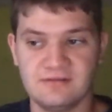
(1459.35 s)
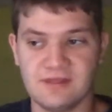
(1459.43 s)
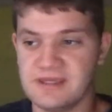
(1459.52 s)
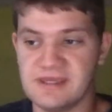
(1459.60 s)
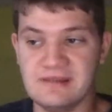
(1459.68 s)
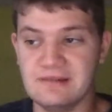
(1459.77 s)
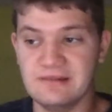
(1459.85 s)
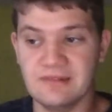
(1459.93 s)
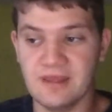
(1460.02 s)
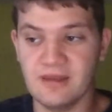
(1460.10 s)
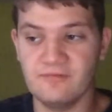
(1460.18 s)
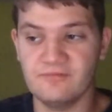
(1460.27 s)
Like, he
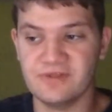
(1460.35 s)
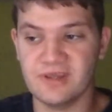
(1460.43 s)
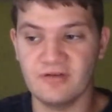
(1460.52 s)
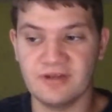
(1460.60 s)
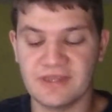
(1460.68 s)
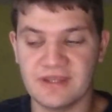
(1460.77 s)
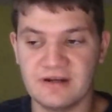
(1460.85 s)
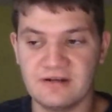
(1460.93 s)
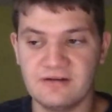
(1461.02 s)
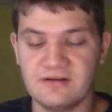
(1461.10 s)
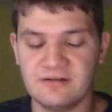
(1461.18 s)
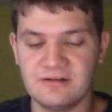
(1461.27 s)
loves going there.
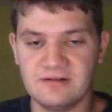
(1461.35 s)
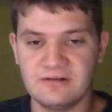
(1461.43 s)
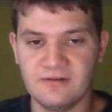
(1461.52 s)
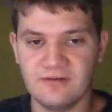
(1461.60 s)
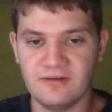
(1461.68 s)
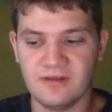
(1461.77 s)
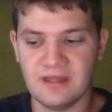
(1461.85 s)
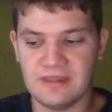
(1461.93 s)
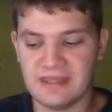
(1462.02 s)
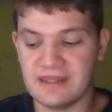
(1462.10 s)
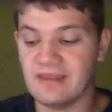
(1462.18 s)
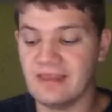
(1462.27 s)

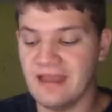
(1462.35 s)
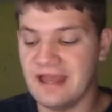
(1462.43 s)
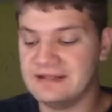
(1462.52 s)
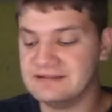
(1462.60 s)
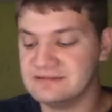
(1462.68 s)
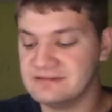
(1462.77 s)
Like, a lot.